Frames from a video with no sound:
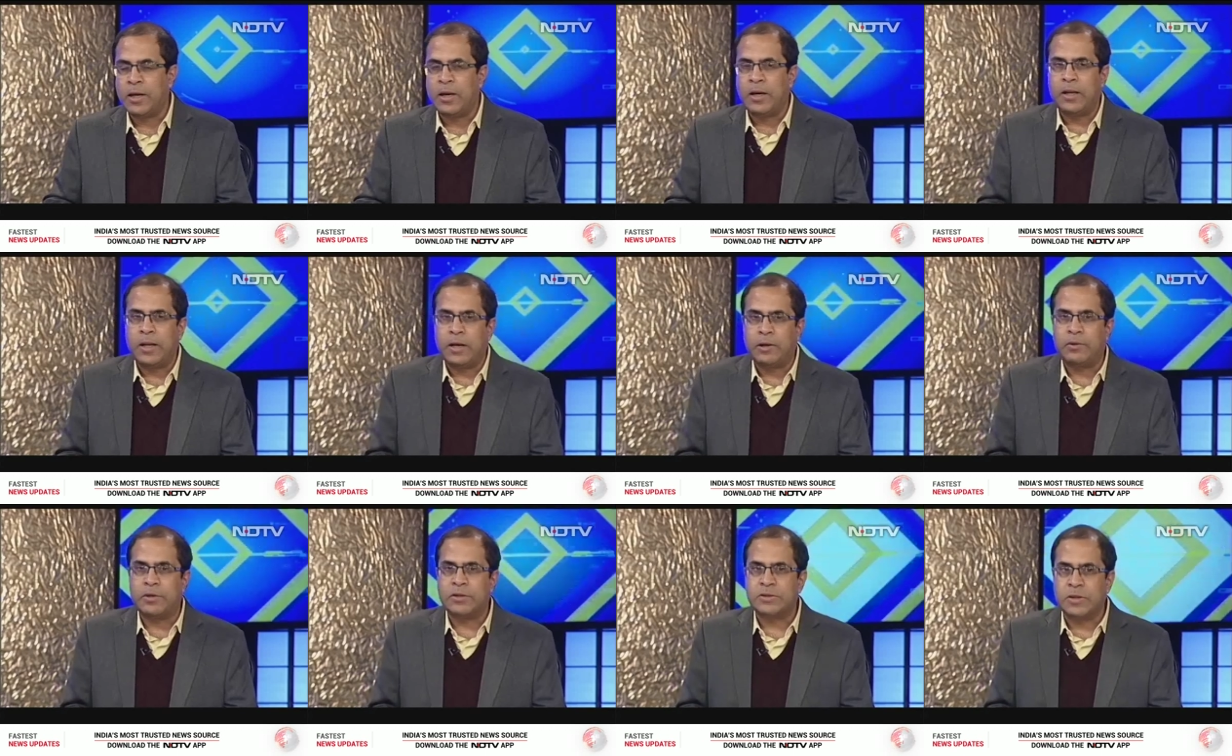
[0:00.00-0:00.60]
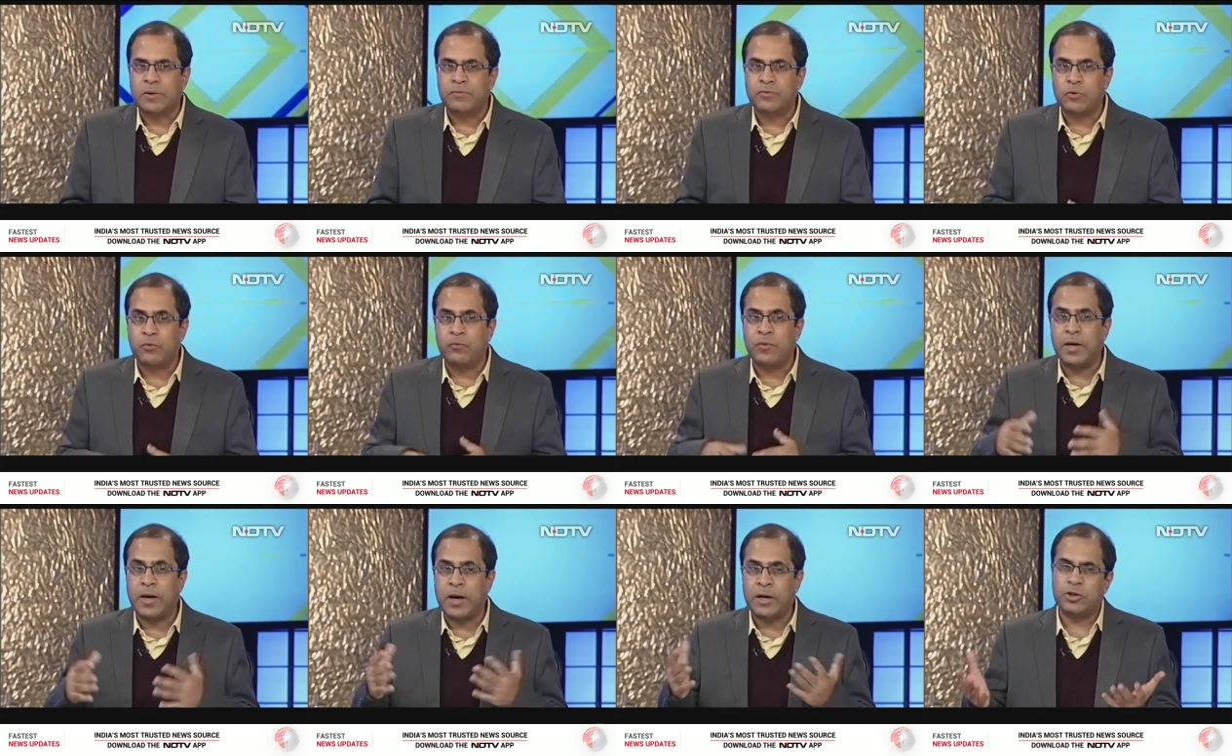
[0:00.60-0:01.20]
electric stuff. So
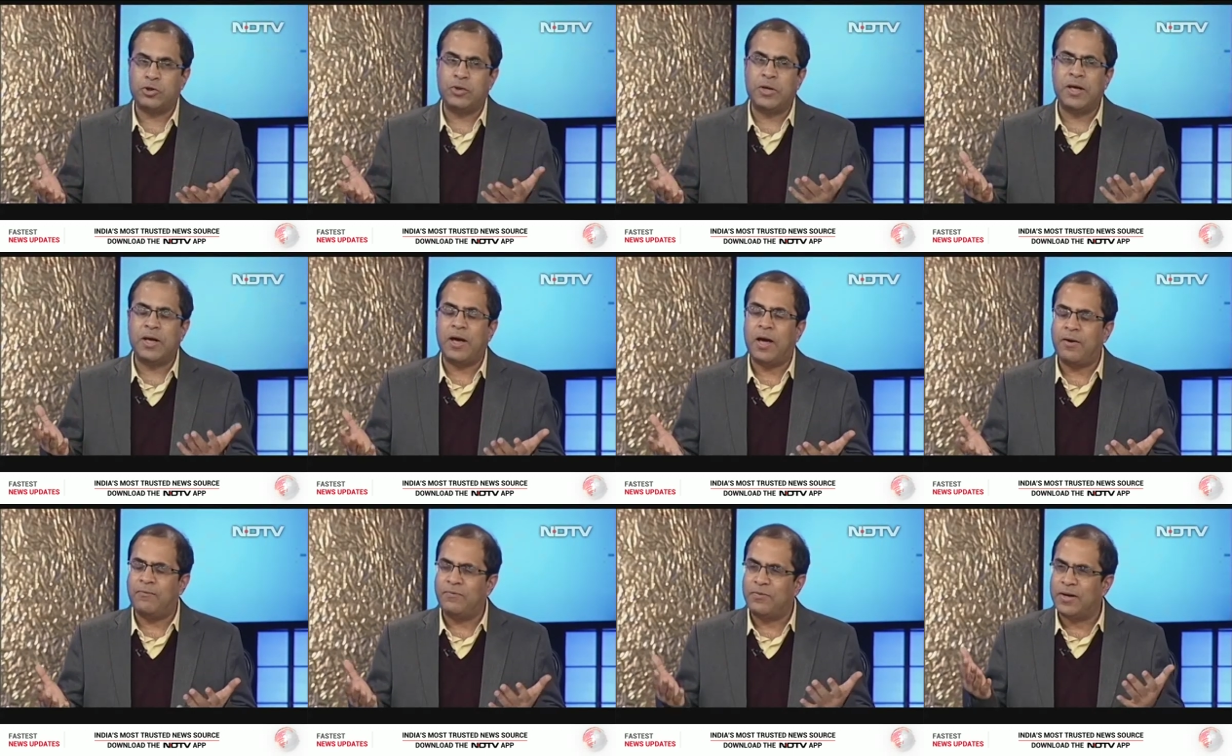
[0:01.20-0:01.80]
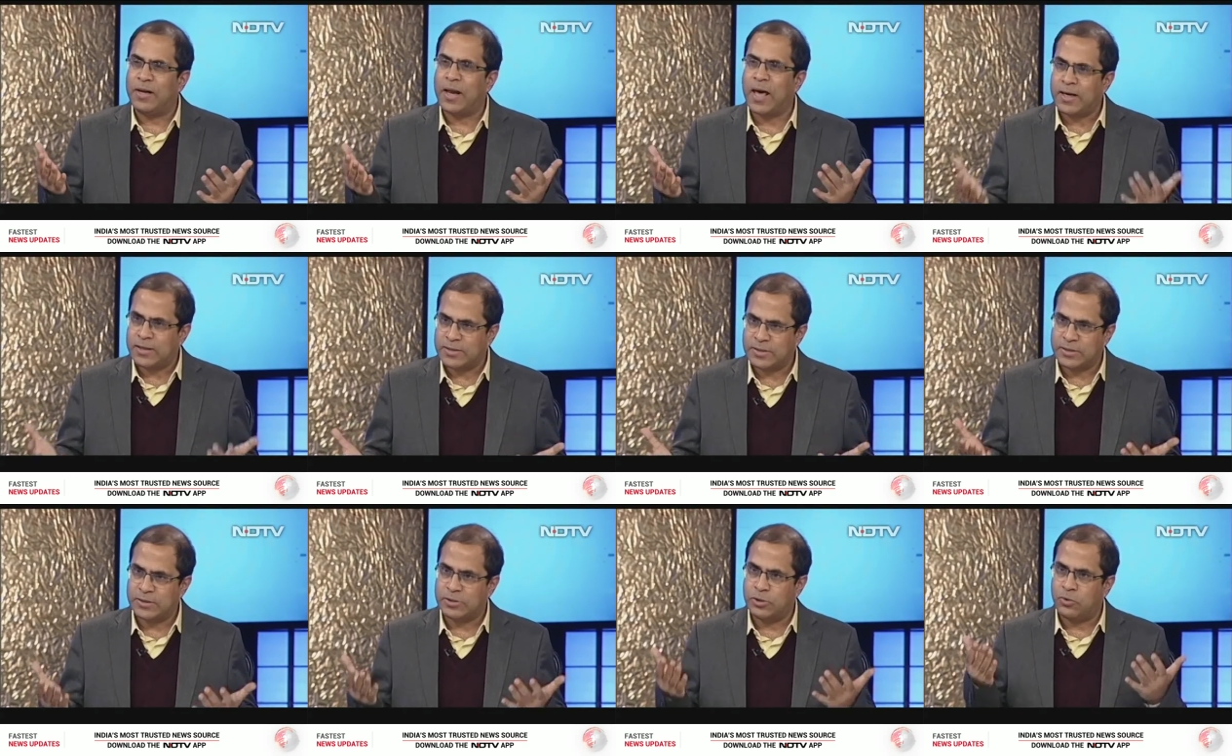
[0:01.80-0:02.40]
we actually have
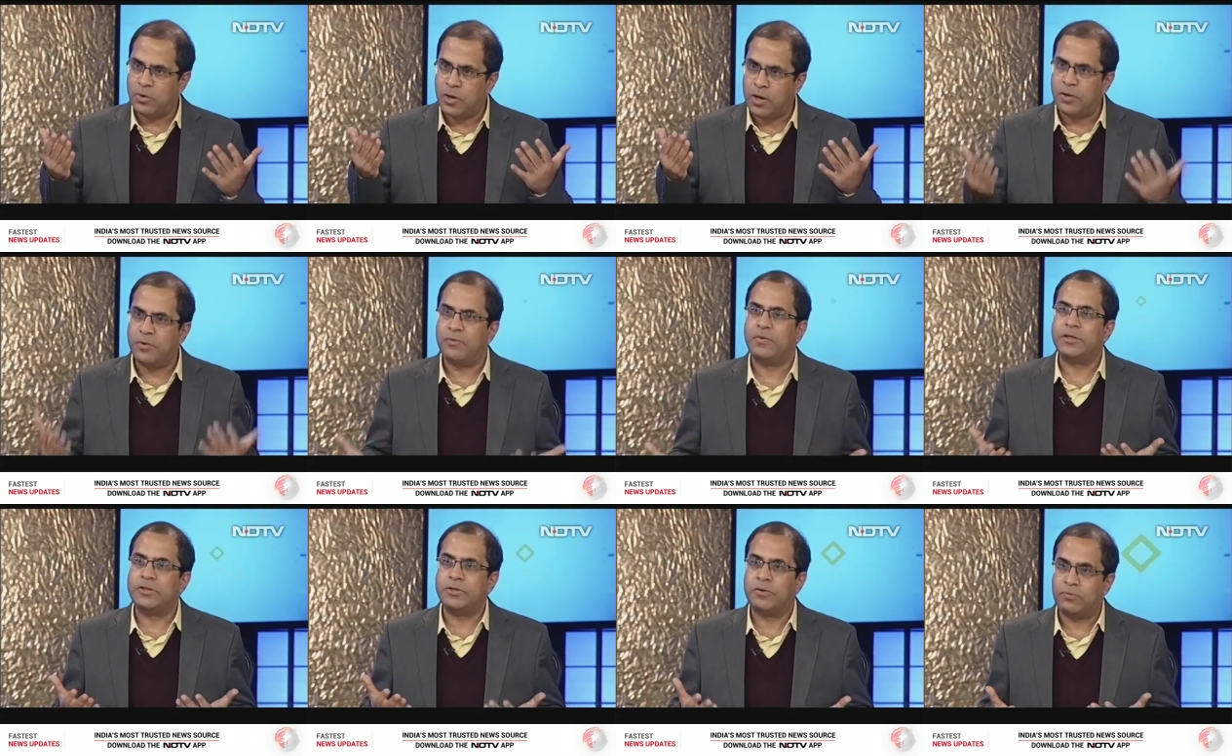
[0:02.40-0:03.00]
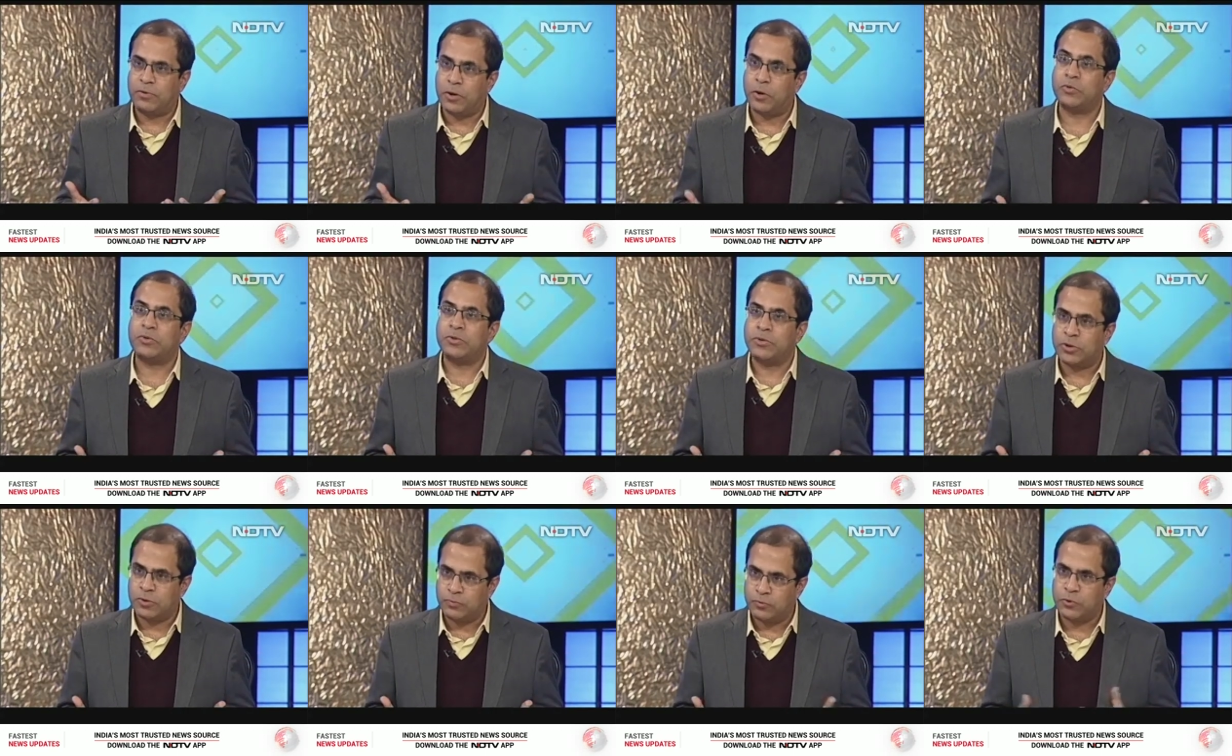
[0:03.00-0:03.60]
lakhs, you know, hundreds of
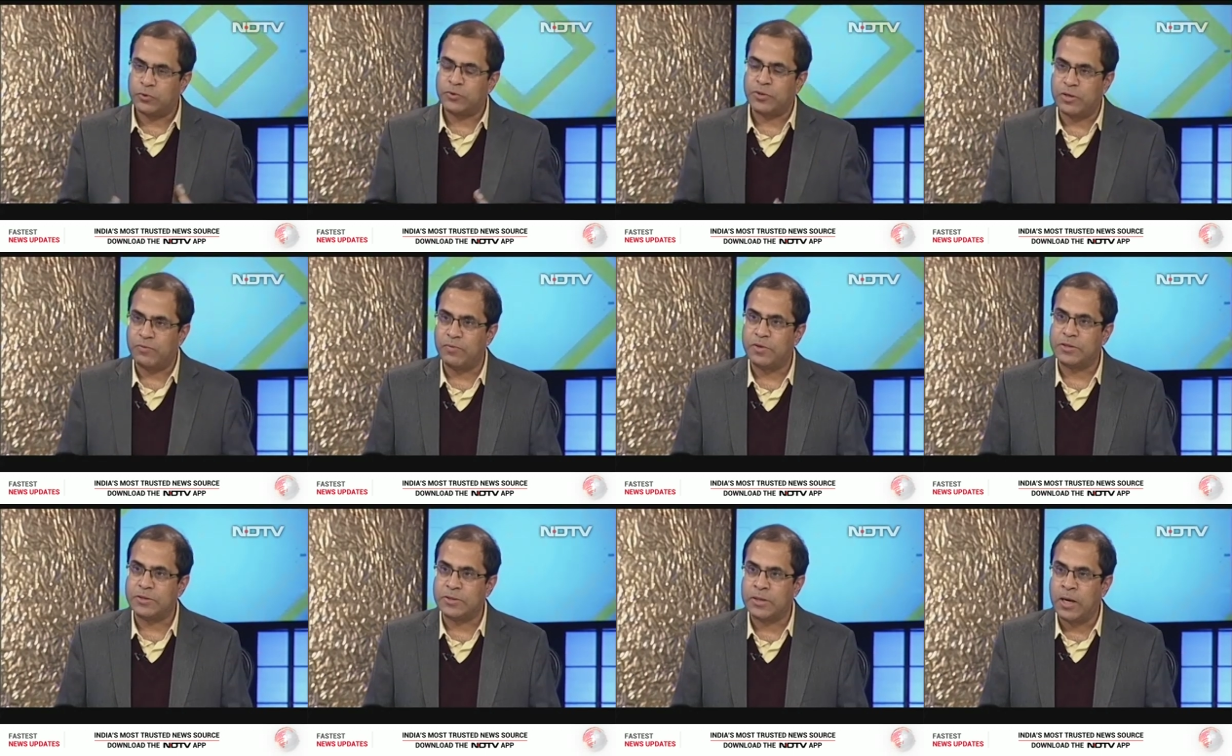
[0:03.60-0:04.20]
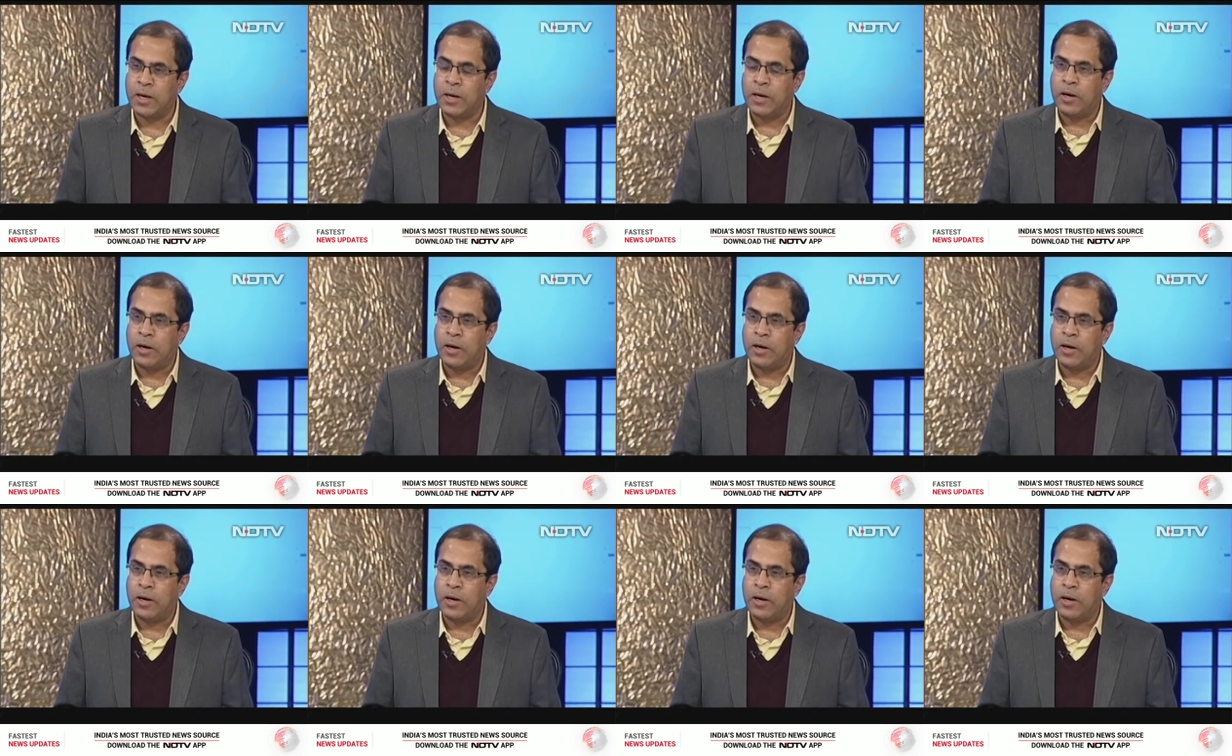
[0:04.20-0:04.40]
thousands of those E Vs.